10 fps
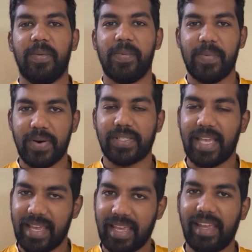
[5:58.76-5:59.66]
was
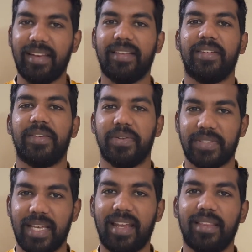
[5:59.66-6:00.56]
again to
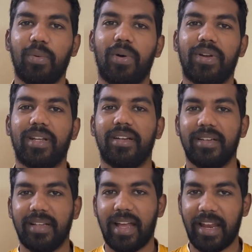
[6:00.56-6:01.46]
share the water
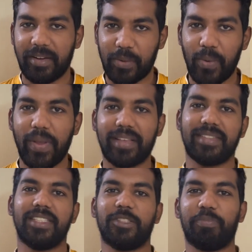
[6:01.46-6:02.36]
and
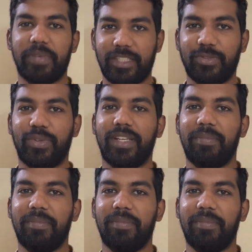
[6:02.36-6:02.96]
coexist peacefully